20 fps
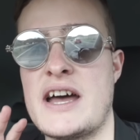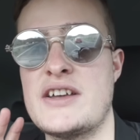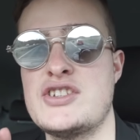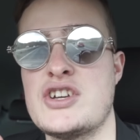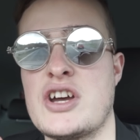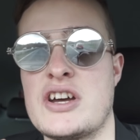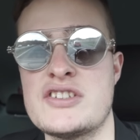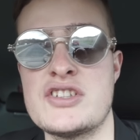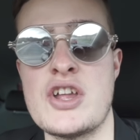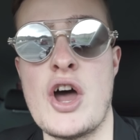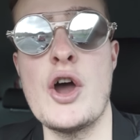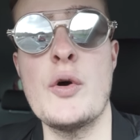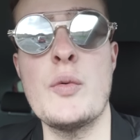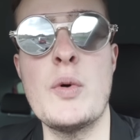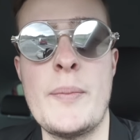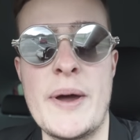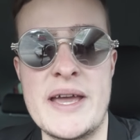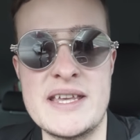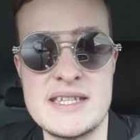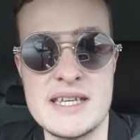As you guys know,
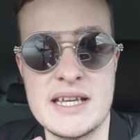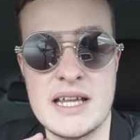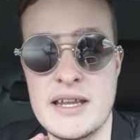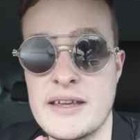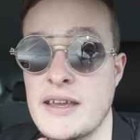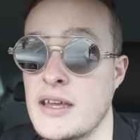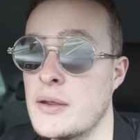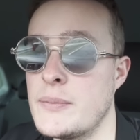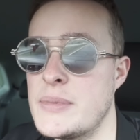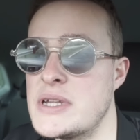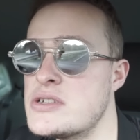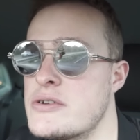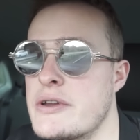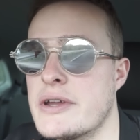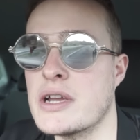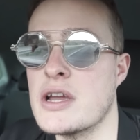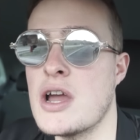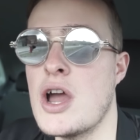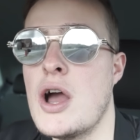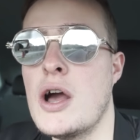we're basically gonna be
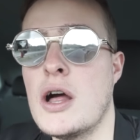doing